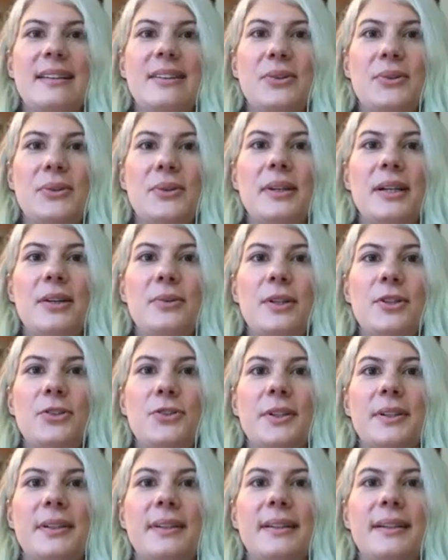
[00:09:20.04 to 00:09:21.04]
no, great
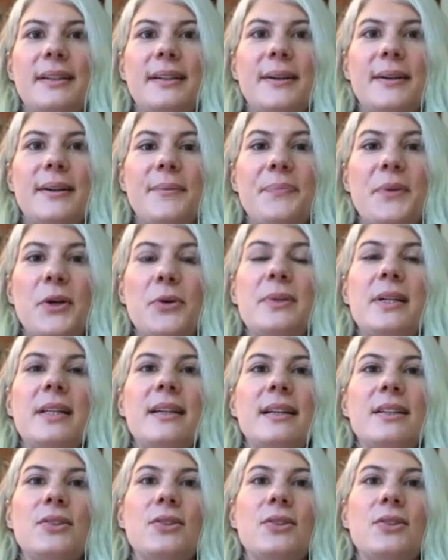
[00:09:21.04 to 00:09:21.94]
question. No, we like